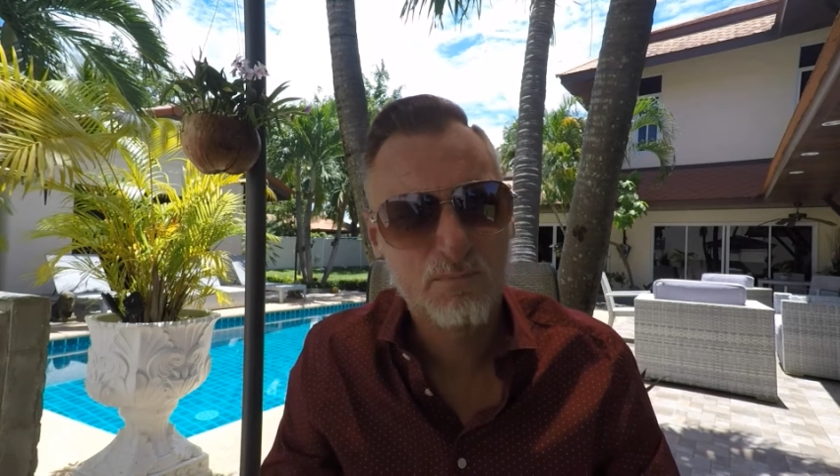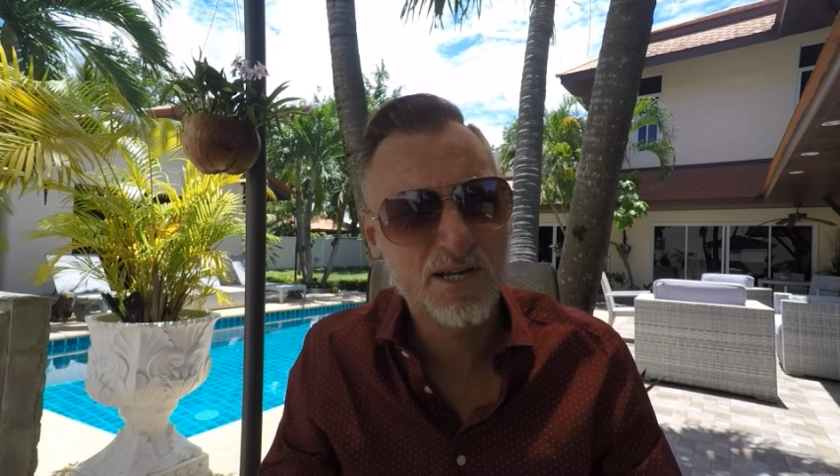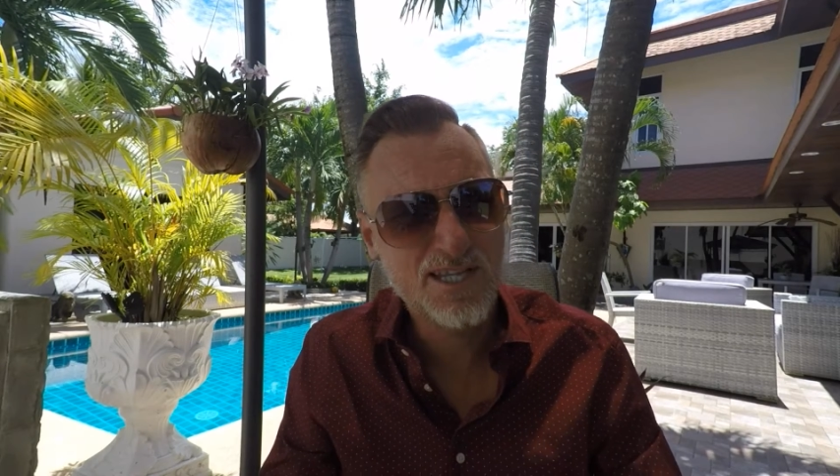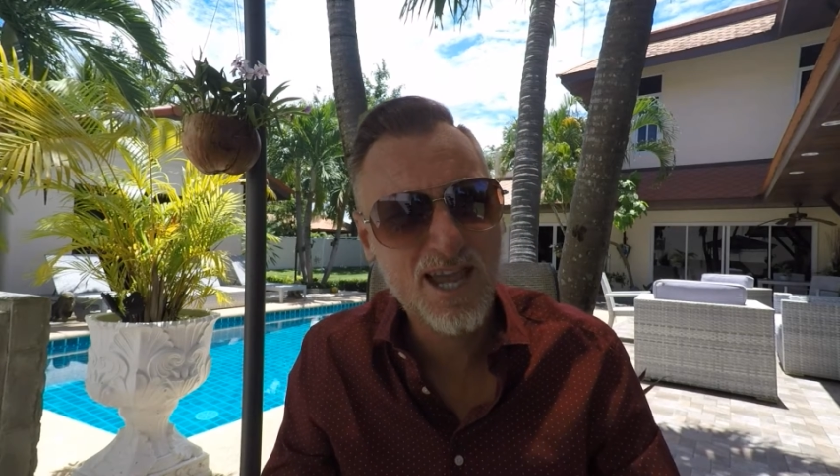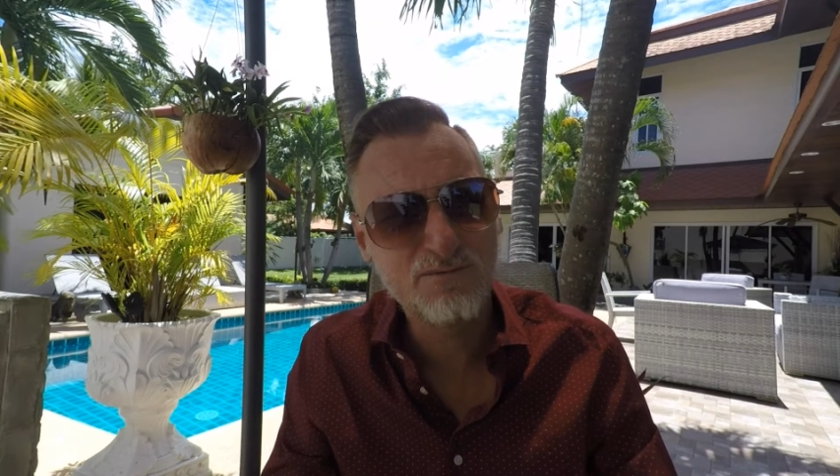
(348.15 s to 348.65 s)

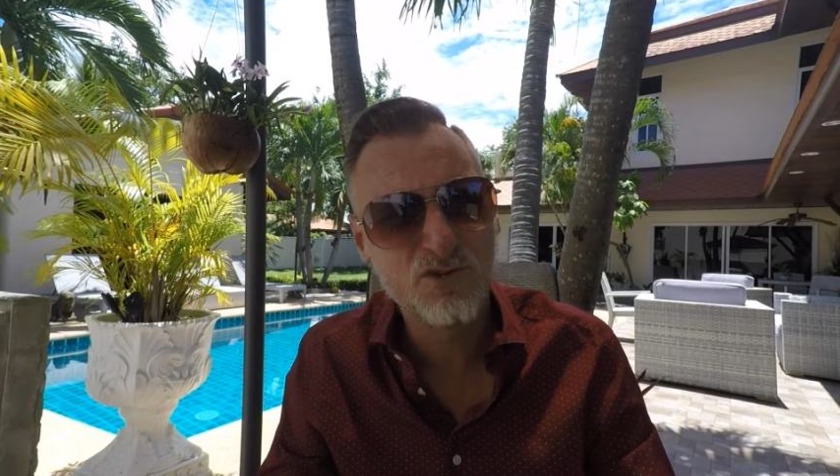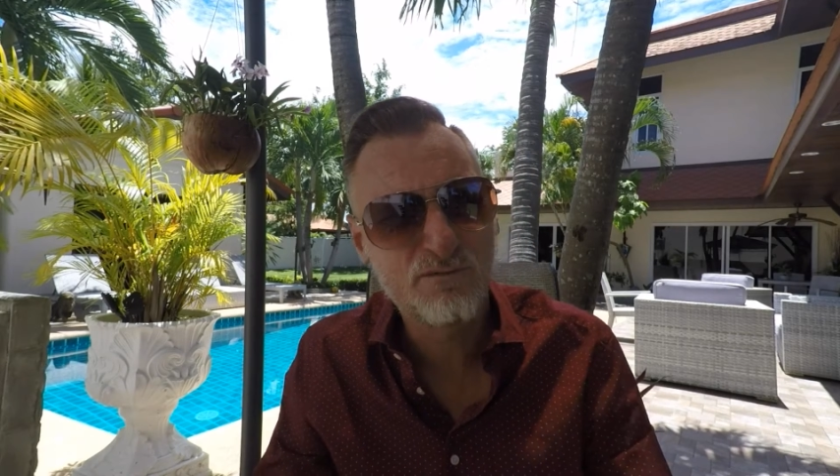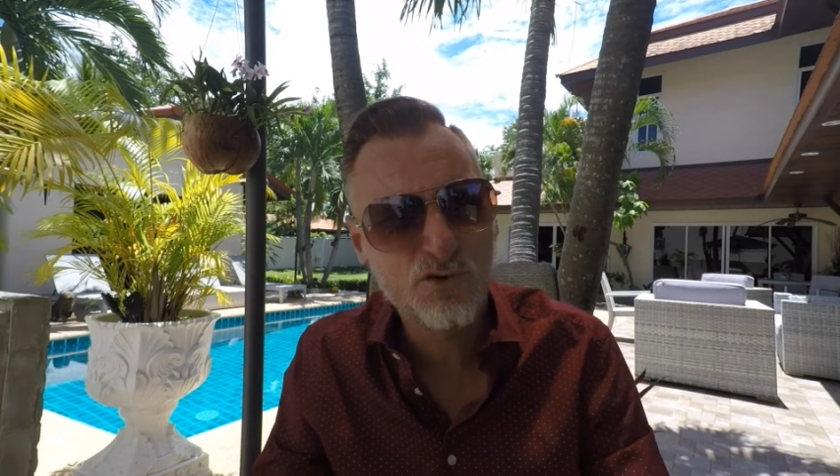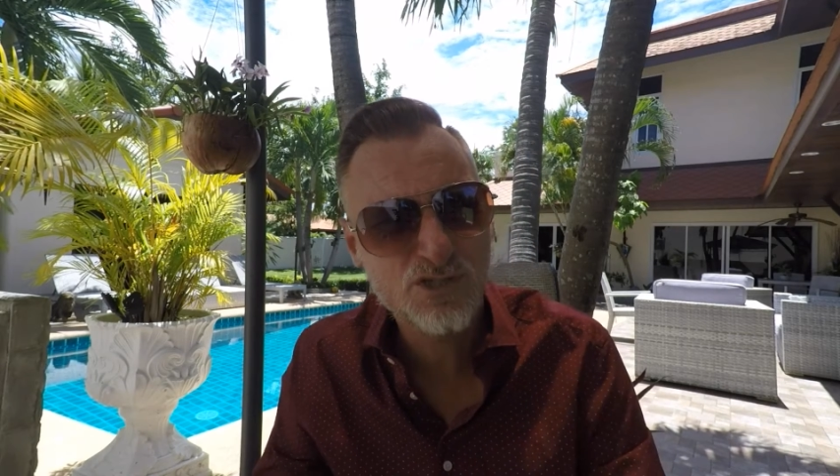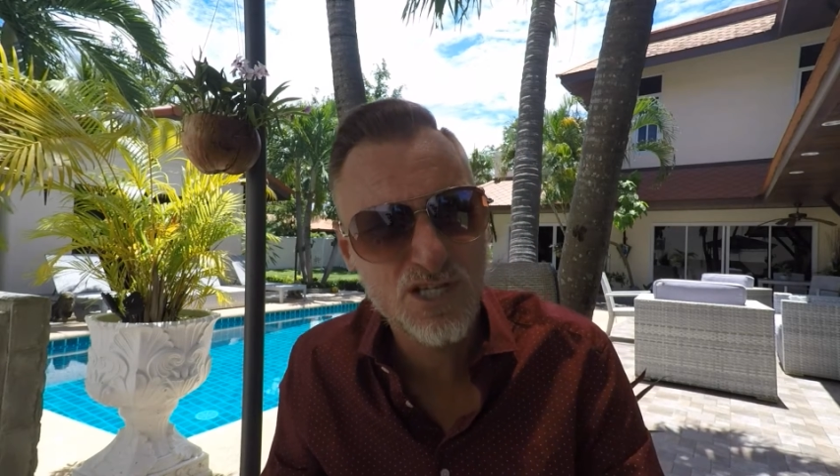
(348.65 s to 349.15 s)
But again, the
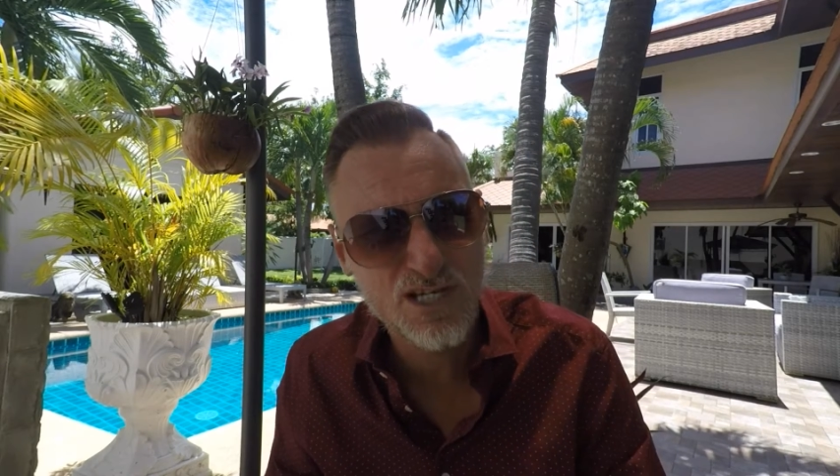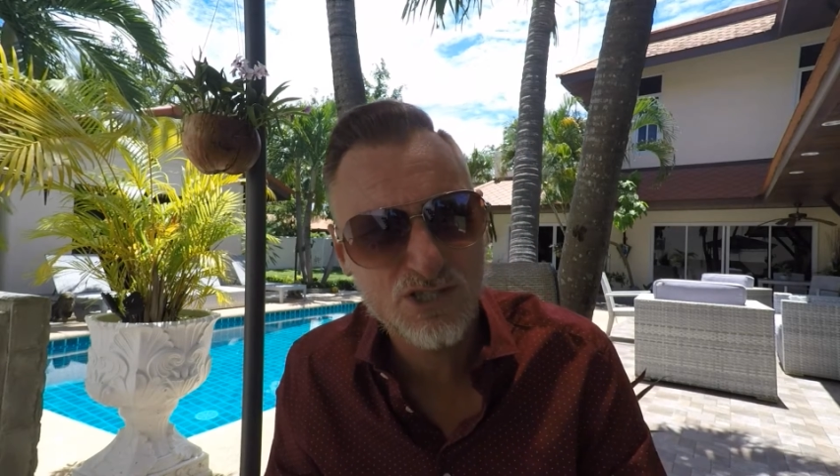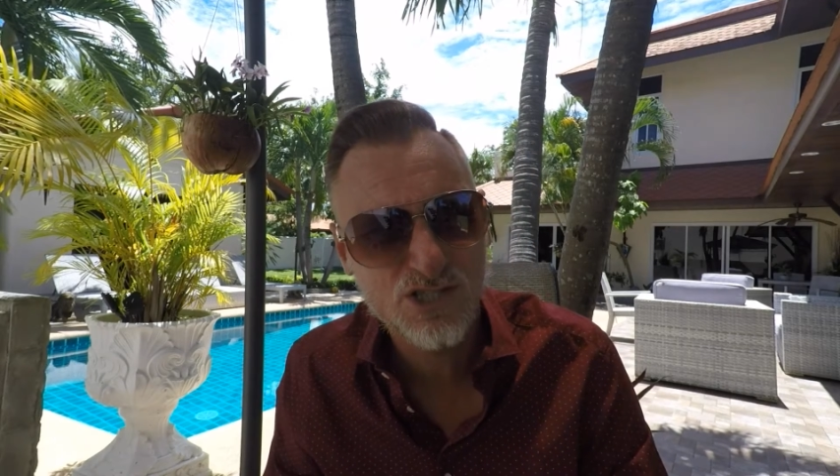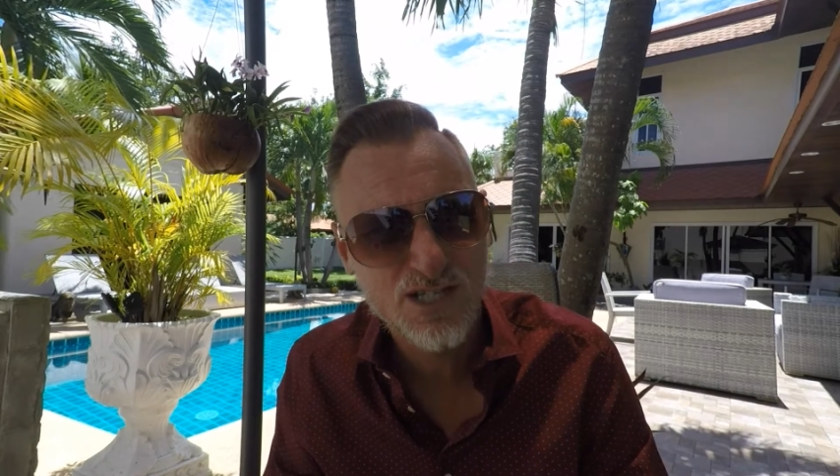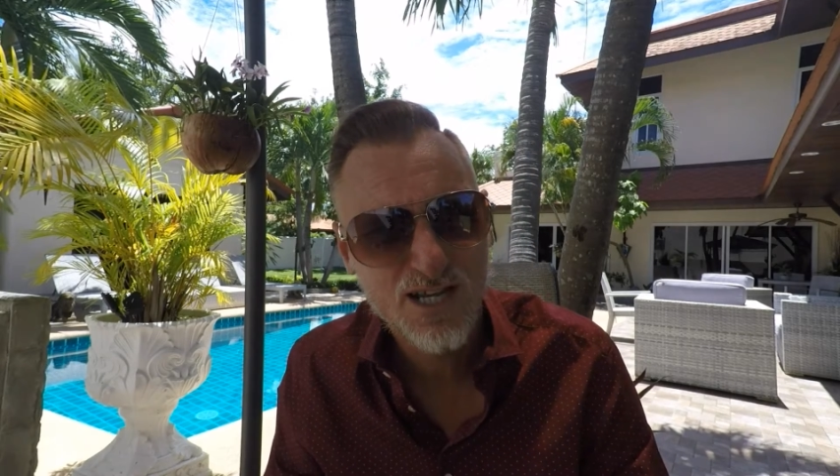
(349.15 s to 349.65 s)

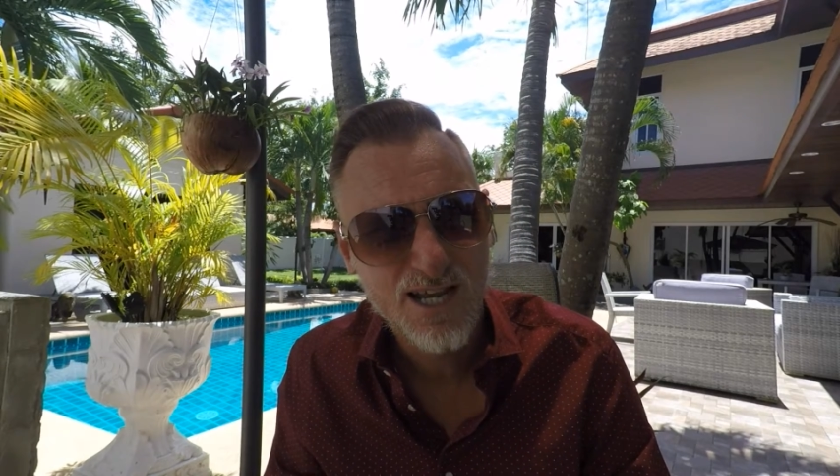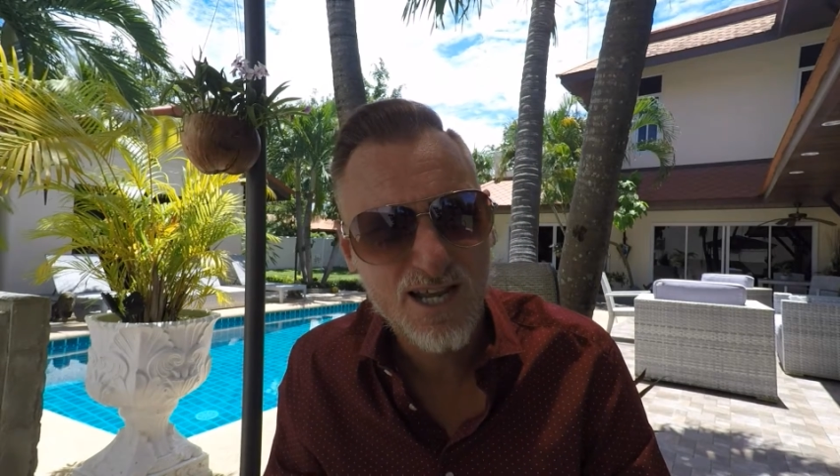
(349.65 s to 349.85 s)
footage